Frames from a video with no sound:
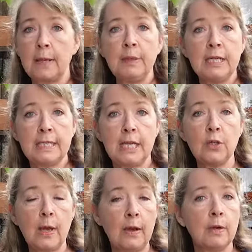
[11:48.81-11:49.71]
I'm going to take
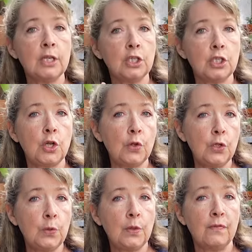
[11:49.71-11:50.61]
you out and show
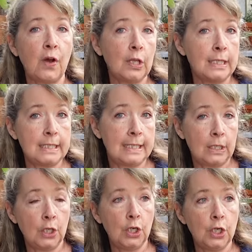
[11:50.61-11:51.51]
you the
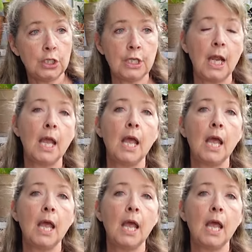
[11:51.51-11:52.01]
volunteers